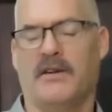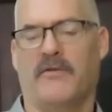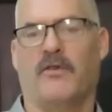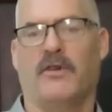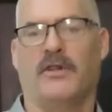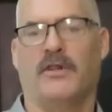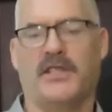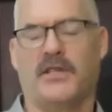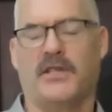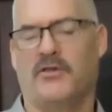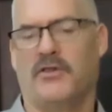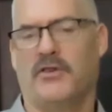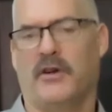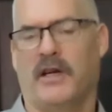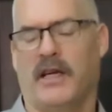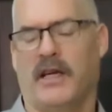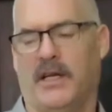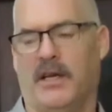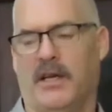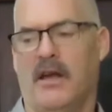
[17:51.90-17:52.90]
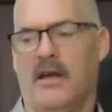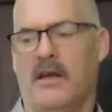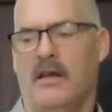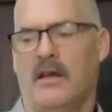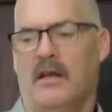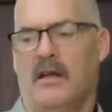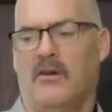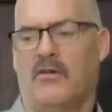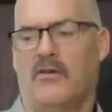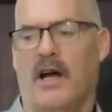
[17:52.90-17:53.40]
different cylinder head.
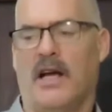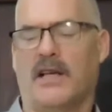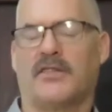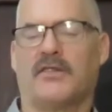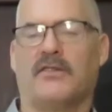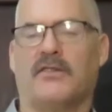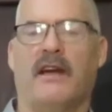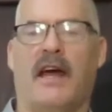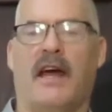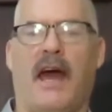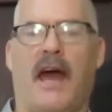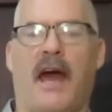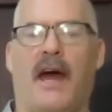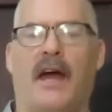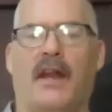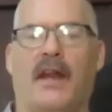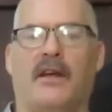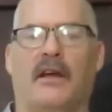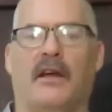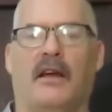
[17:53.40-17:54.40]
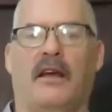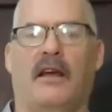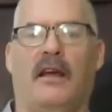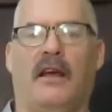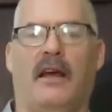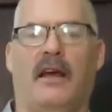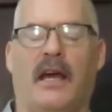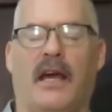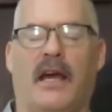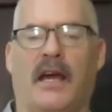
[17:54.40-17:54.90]
Chrysler had
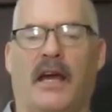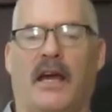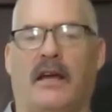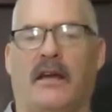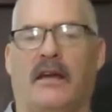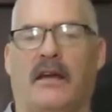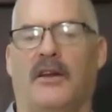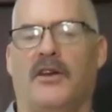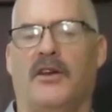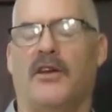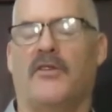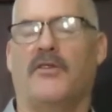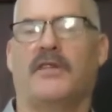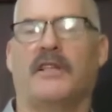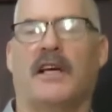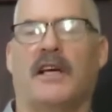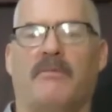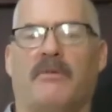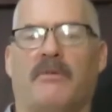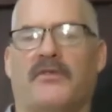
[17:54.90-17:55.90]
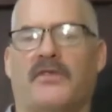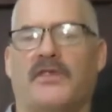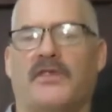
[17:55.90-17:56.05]
another type of